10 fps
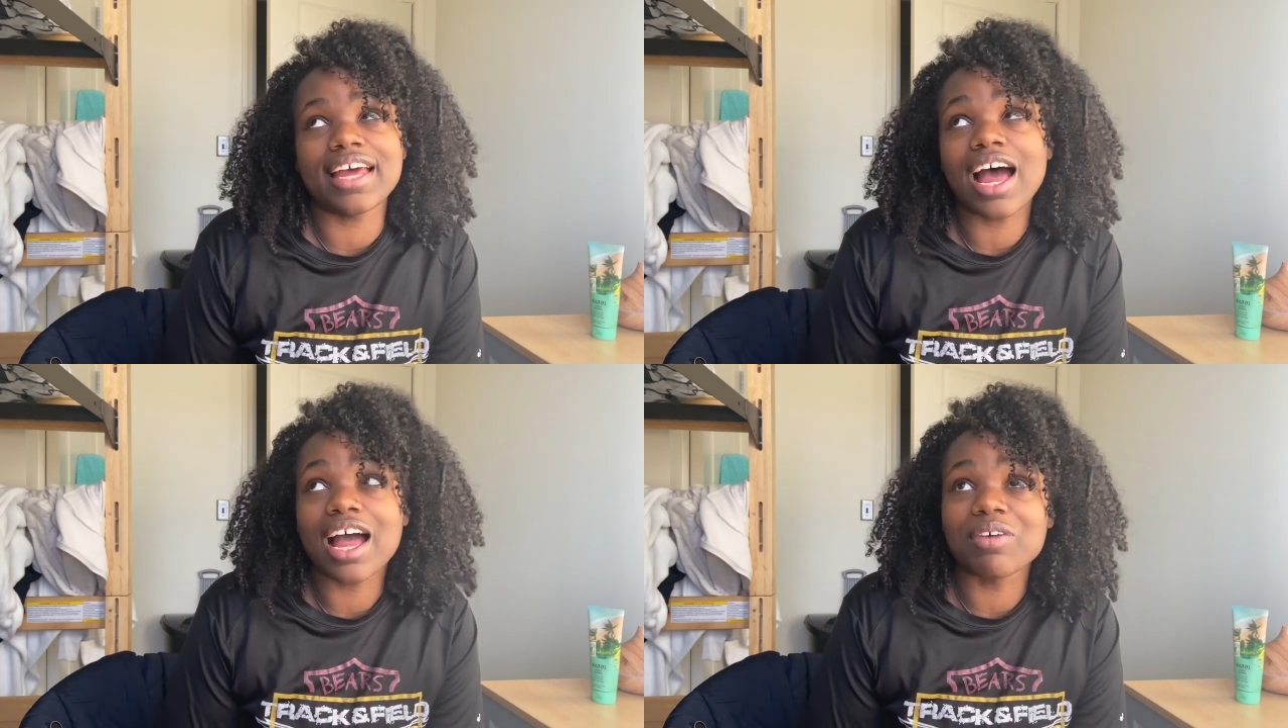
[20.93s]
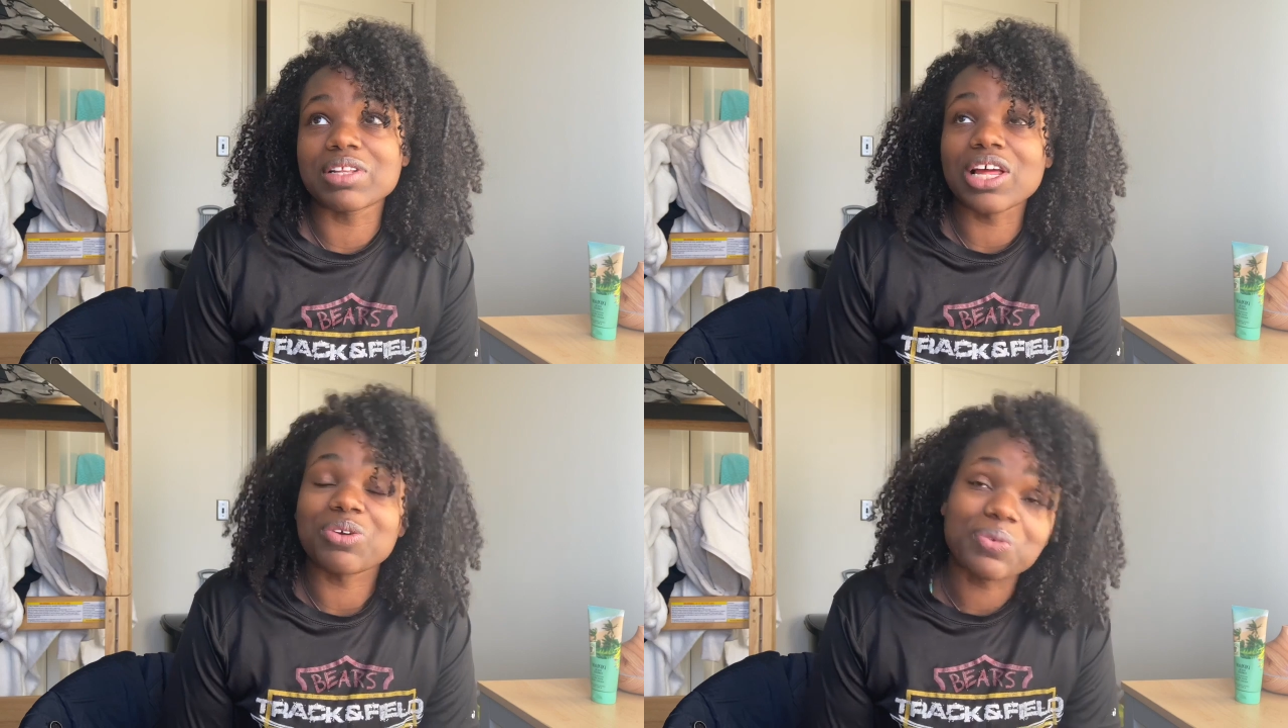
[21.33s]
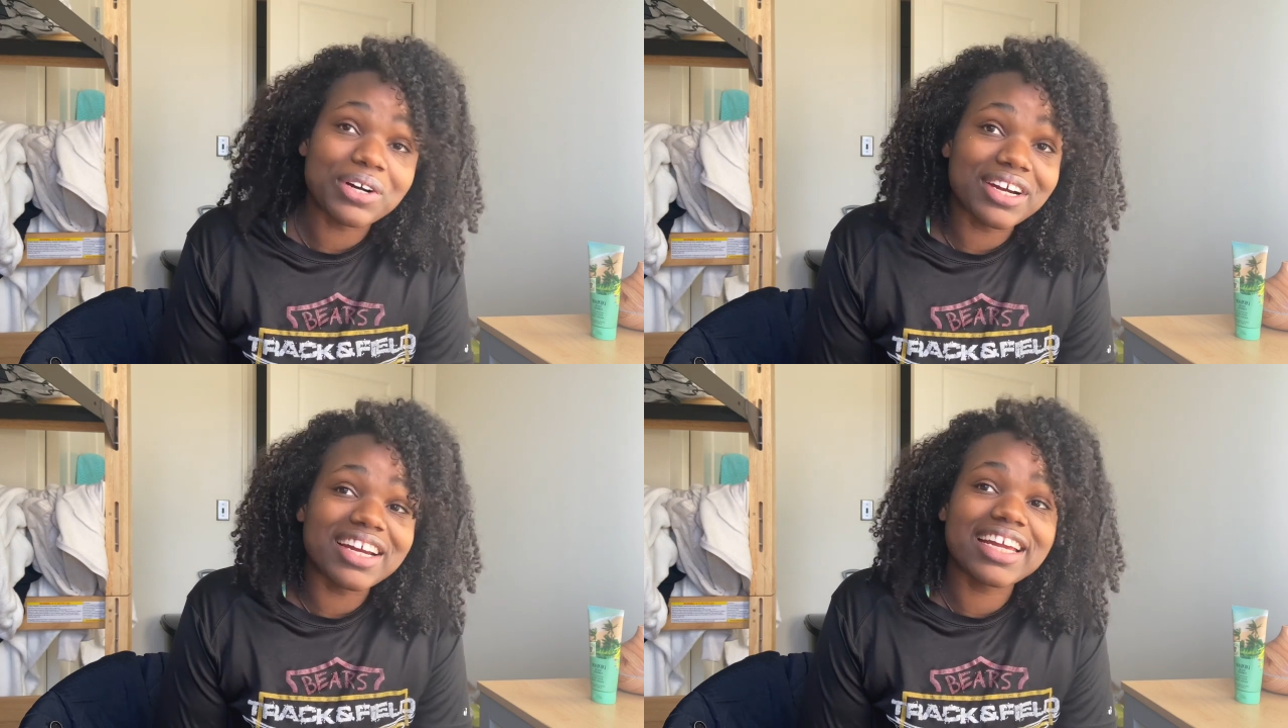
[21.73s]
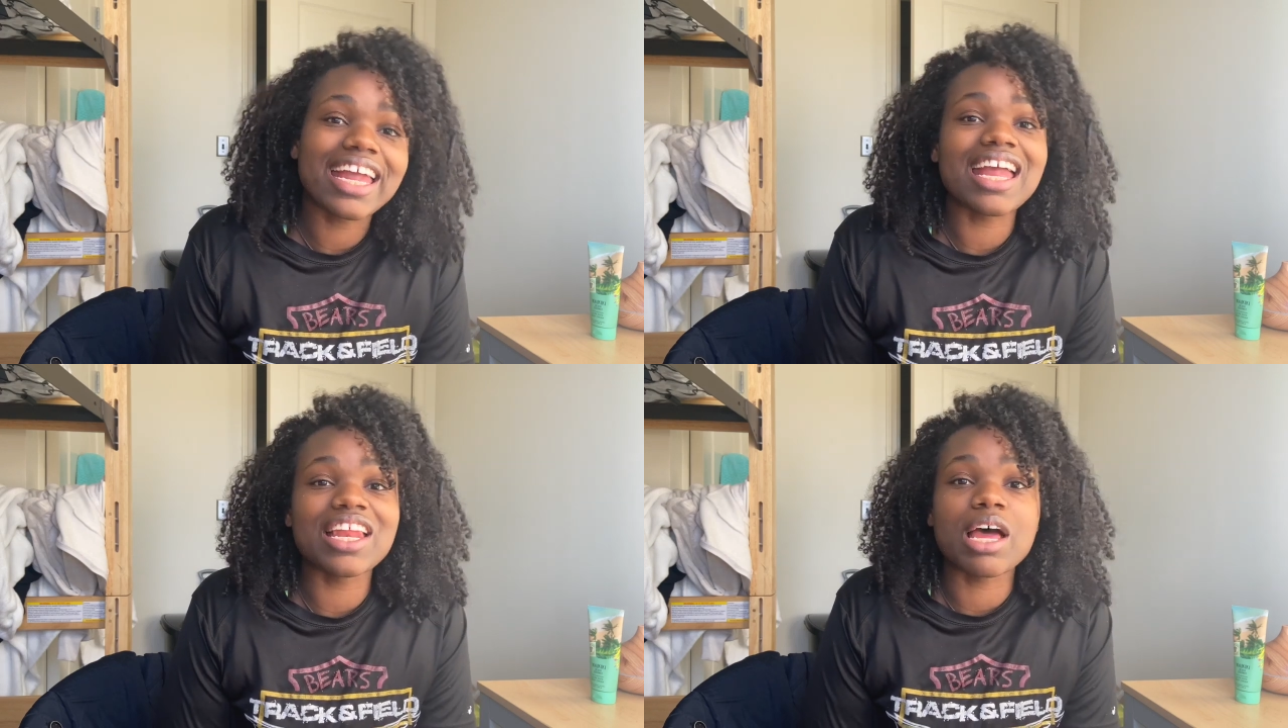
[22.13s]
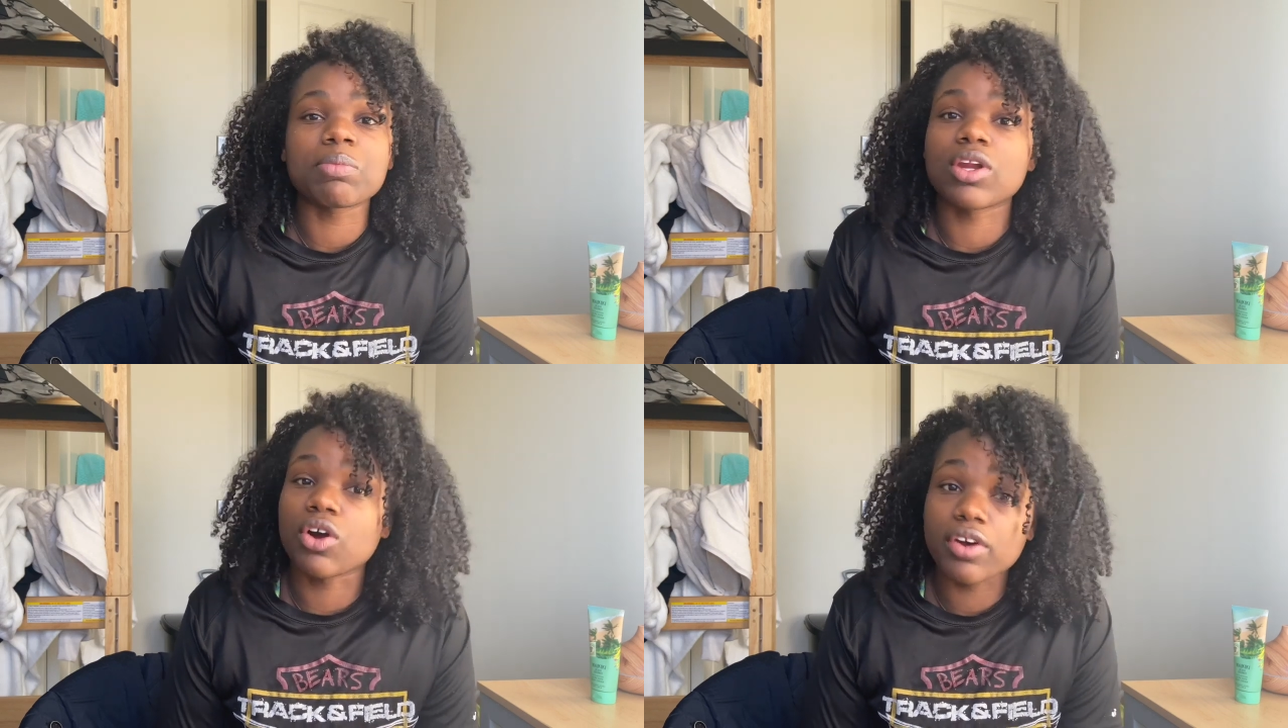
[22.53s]
I have a lot of work and
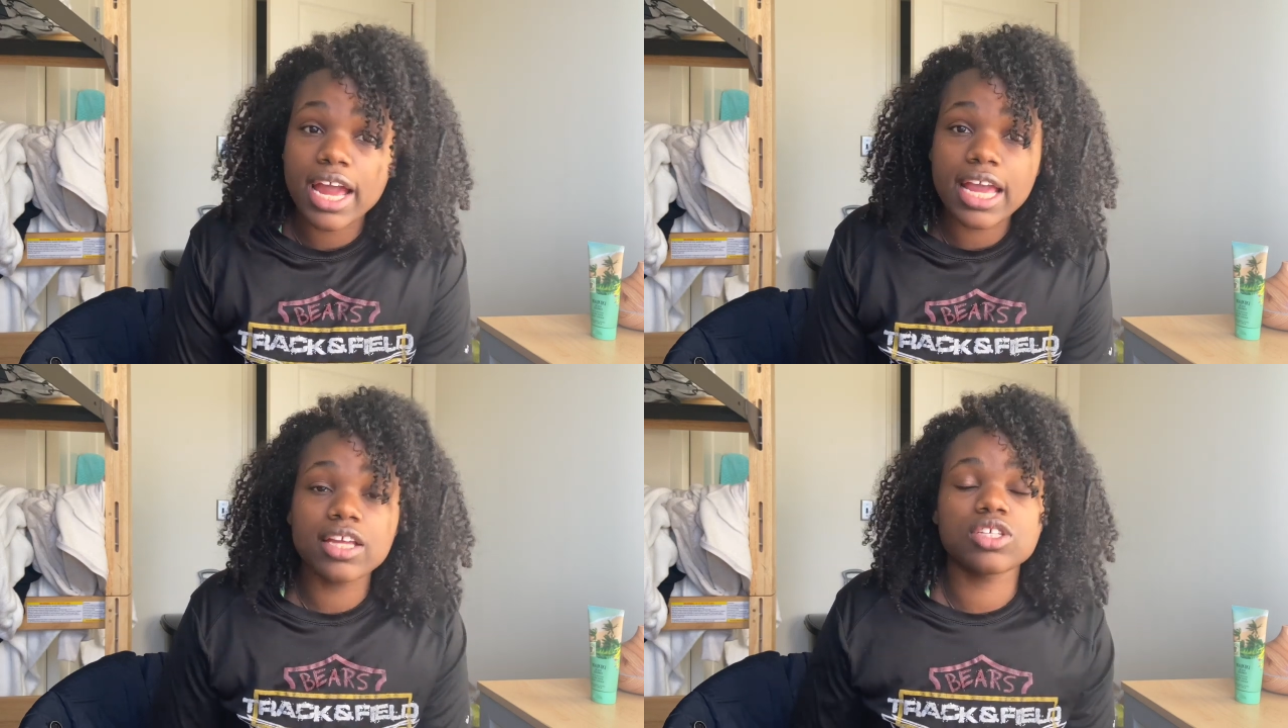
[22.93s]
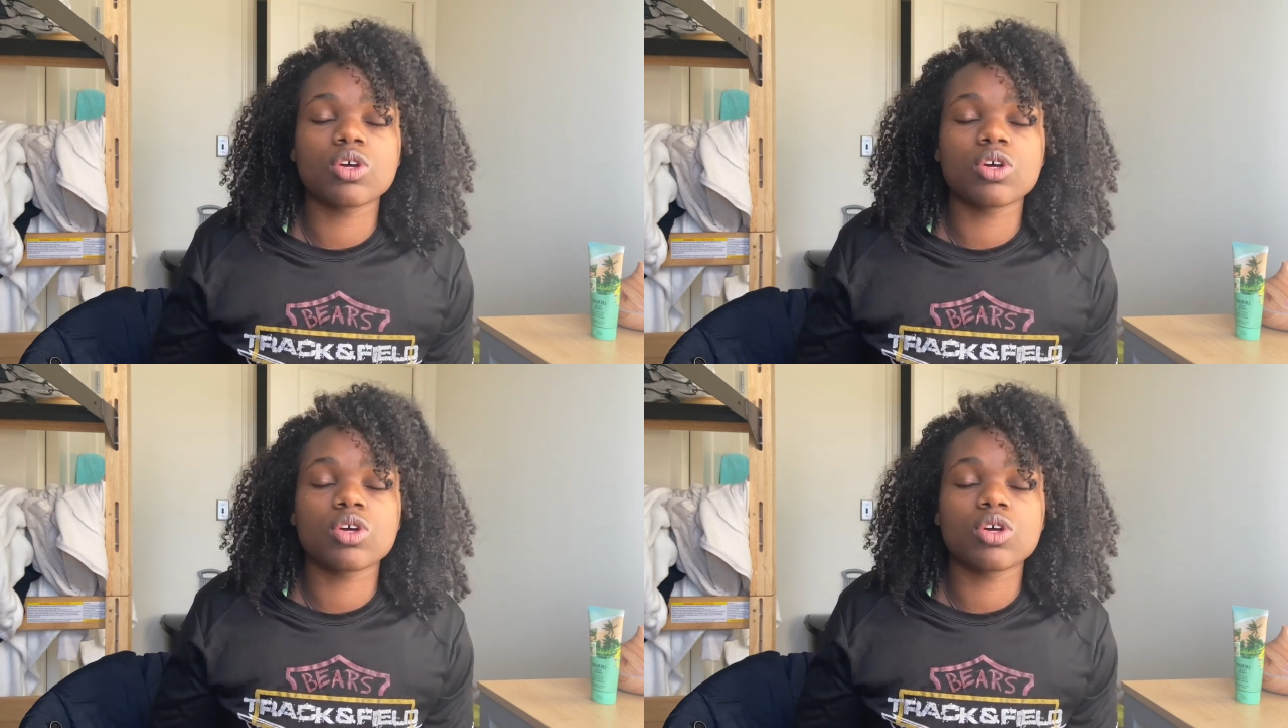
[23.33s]
I'm an RA,